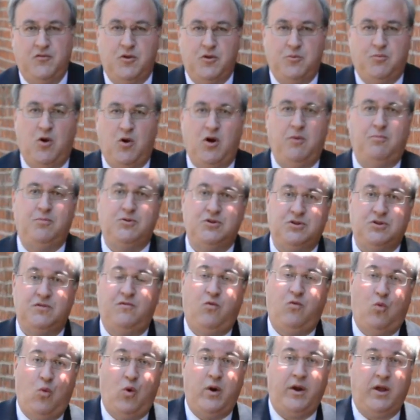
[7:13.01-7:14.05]
the purpose of
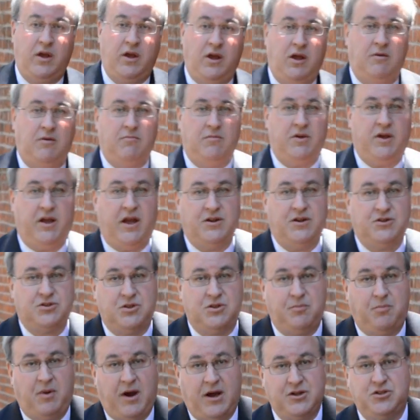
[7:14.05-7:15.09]
warning him against
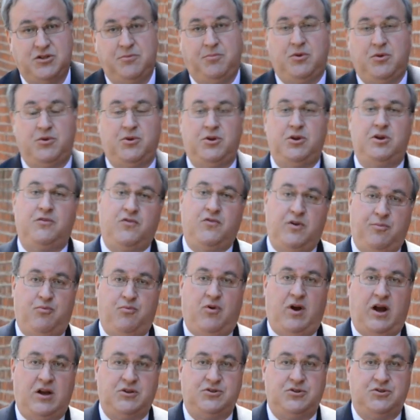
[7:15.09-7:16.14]
the possibility of
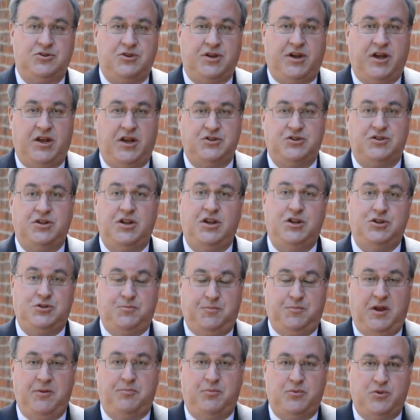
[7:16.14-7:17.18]
reprisals against his
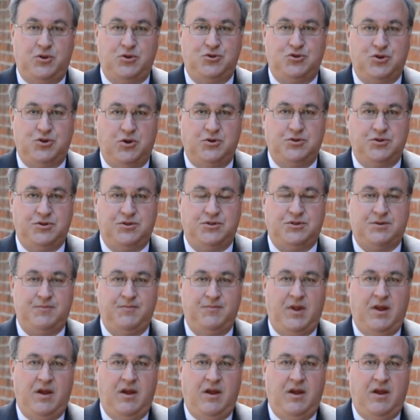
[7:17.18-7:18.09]
people and churches.